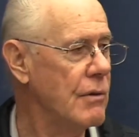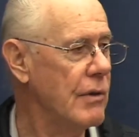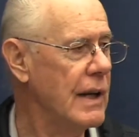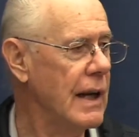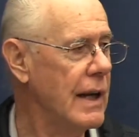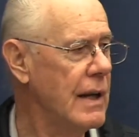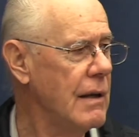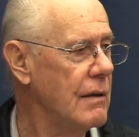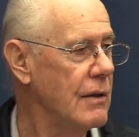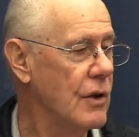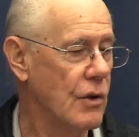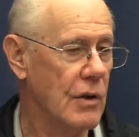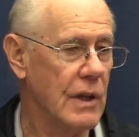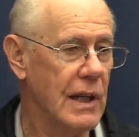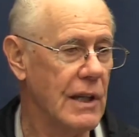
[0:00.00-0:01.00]
Really, you
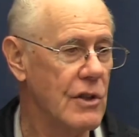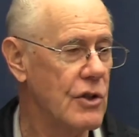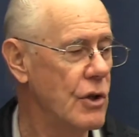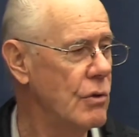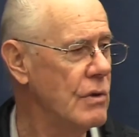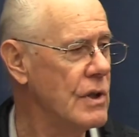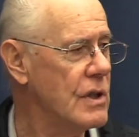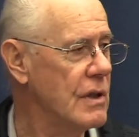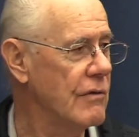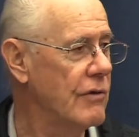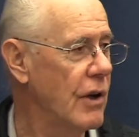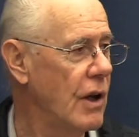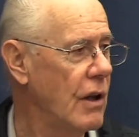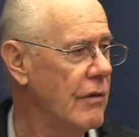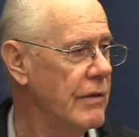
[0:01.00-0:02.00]
could get students
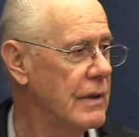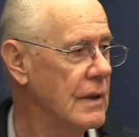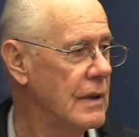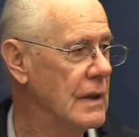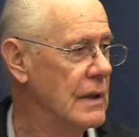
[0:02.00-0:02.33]
involved.